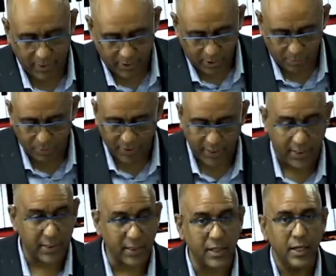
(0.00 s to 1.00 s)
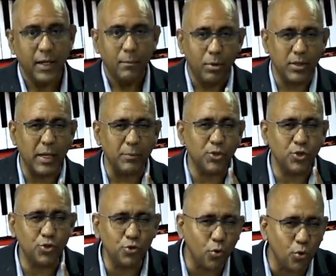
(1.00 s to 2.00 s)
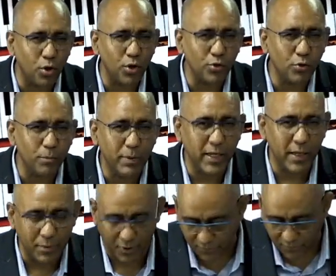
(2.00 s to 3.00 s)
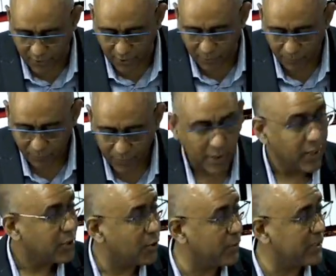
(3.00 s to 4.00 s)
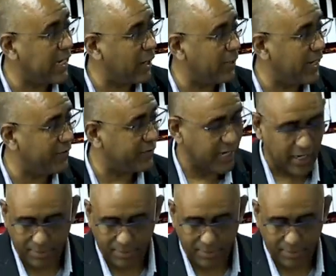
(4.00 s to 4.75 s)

complicated, but I'm sure you'll be able to follow. So we start with F sharp.